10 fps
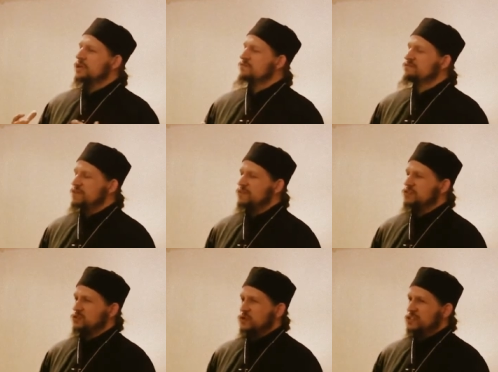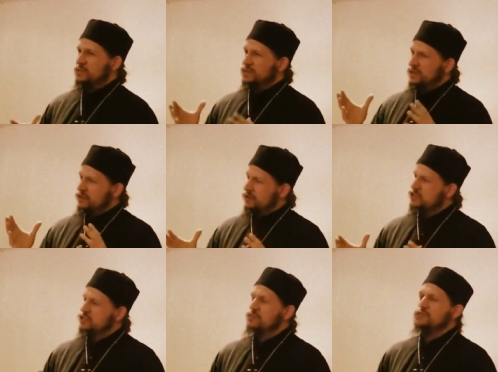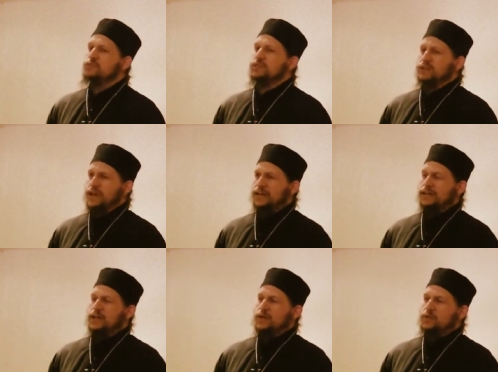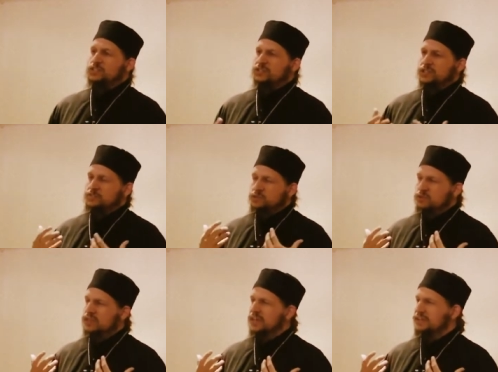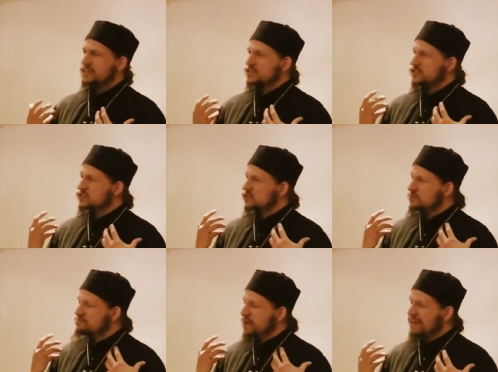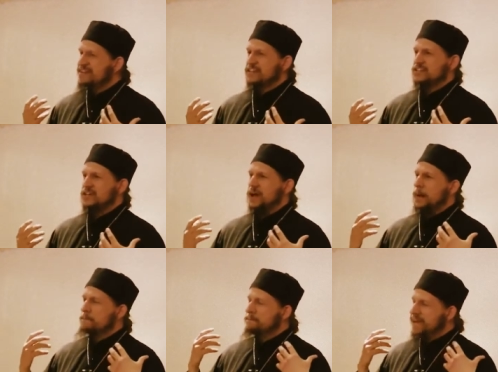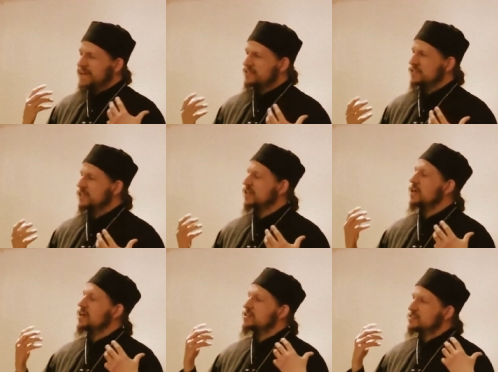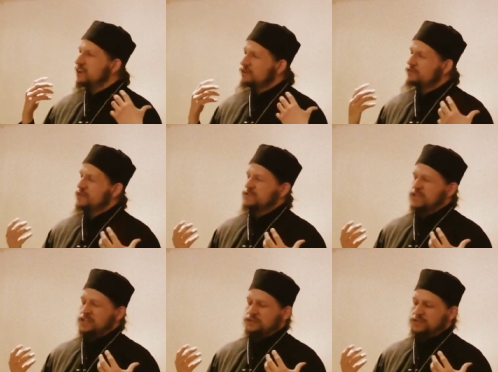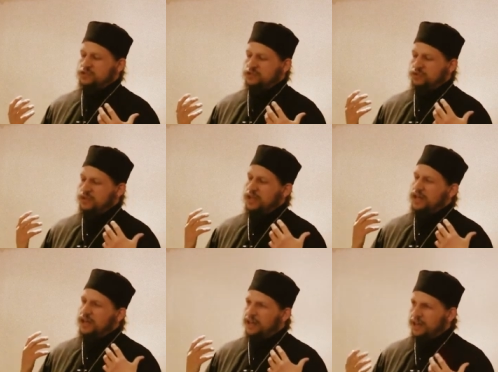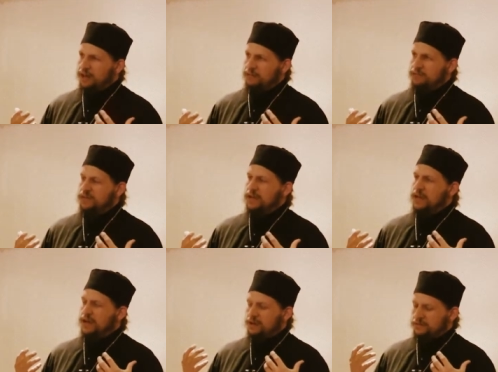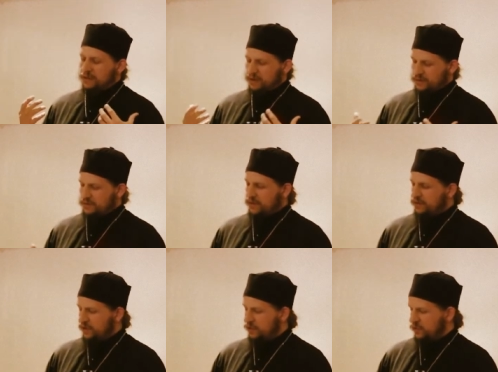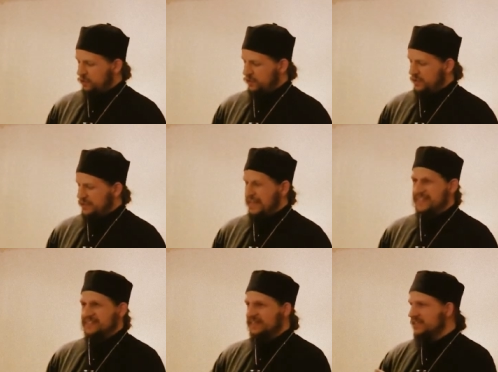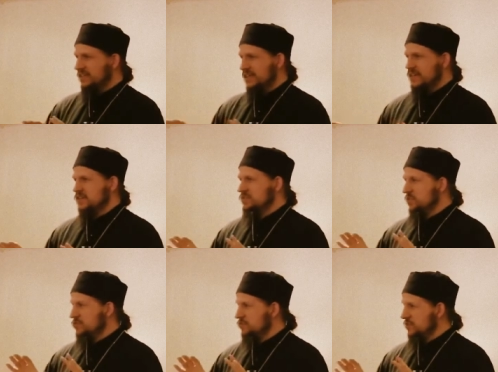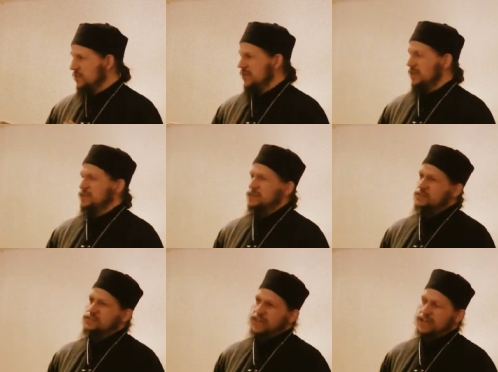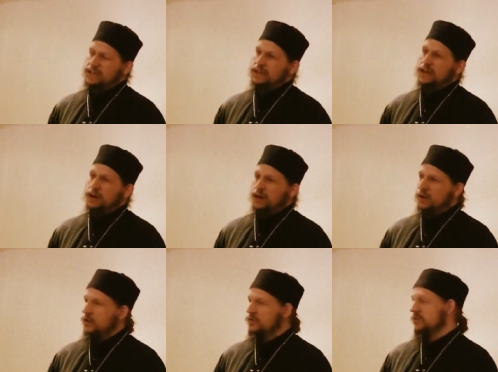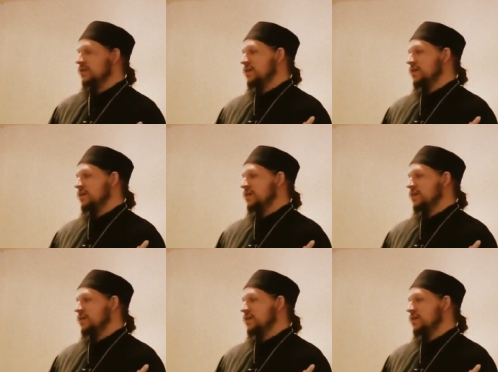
many vivid stories. I'm going to tell just a few tonight, which to communicate this tremendous, amazing, self-sacrificial love of, of, of our Lord. And that is the key, the spiritual key to understanding our own